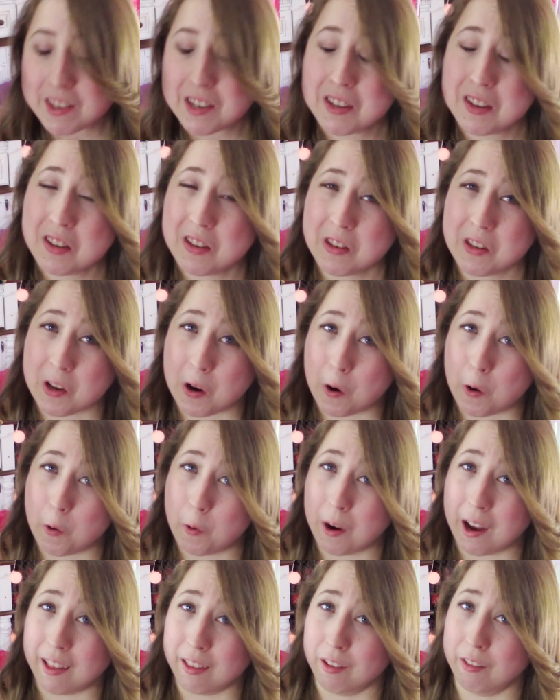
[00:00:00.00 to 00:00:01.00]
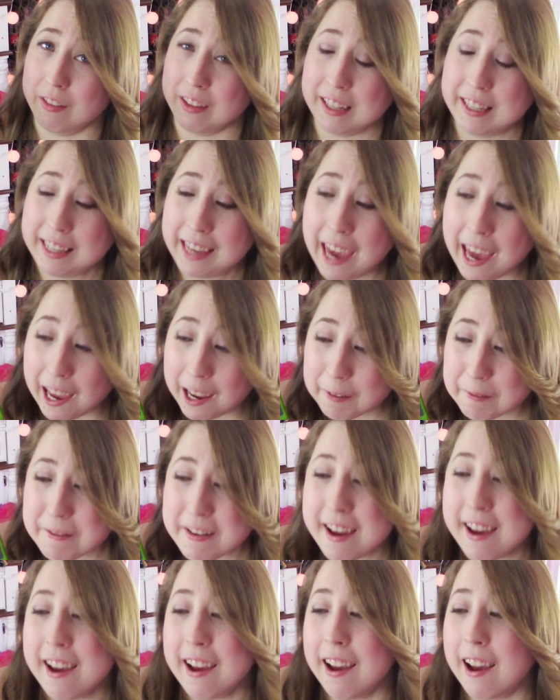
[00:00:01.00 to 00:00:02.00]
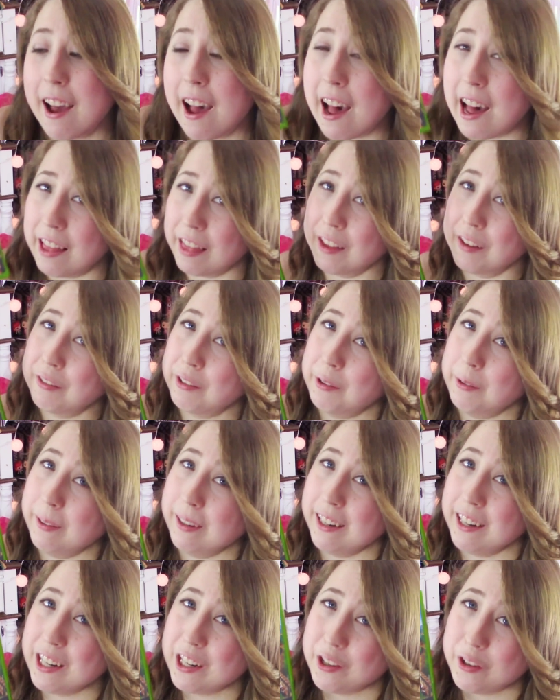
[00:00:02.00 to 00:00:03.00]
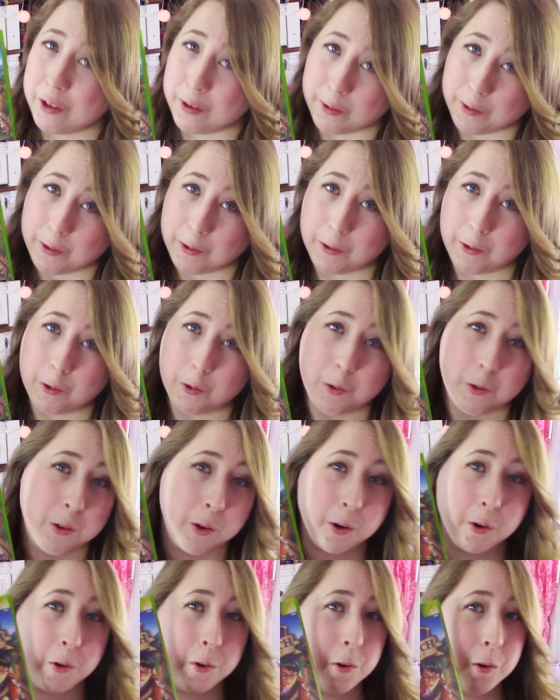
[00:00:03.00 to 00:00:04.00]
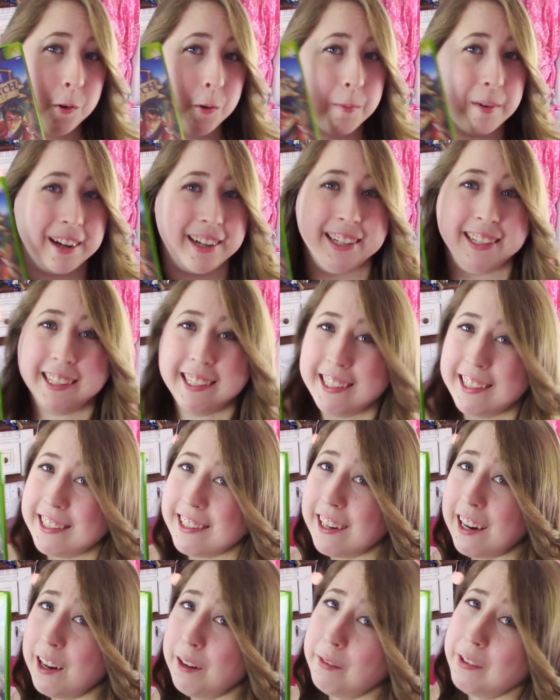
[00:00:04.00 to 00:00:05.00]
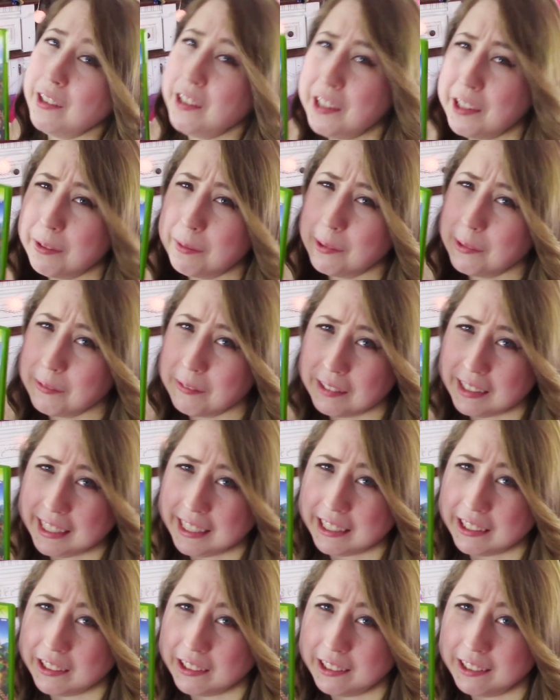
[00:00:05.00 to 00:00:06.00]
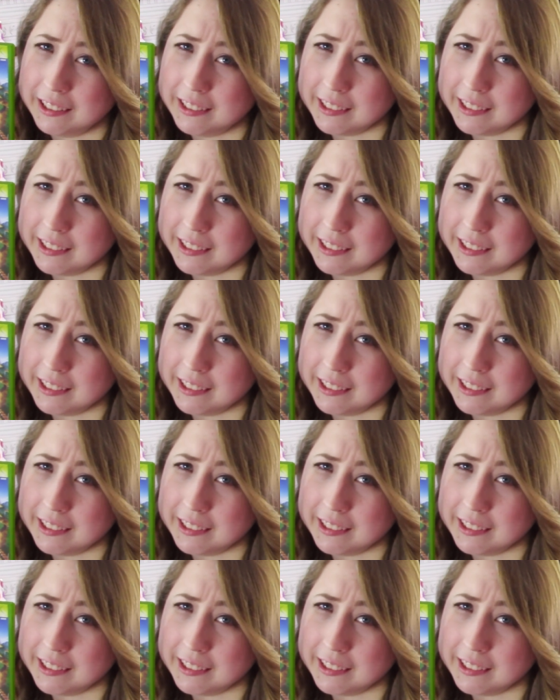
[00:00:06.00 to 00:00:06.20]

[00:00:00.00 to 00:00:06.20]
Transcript: so I love this game. I love Quidditch so much. I wish it were real.